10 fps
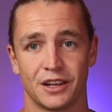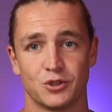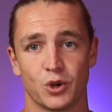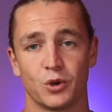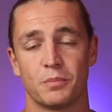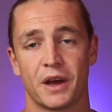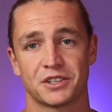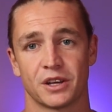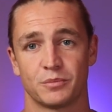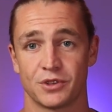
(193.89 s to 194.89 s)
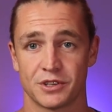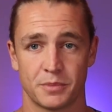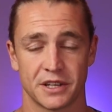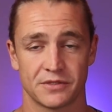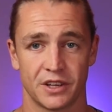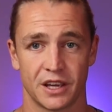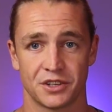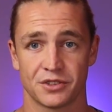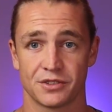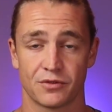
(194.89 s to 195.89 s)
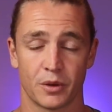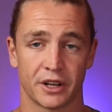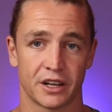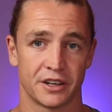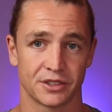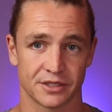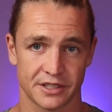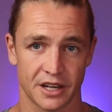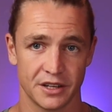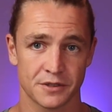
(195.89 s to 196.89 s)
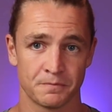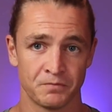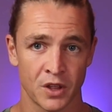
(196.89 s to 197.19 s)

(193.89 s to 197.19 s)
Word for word: and don't match up to the specifications from the clinical studies.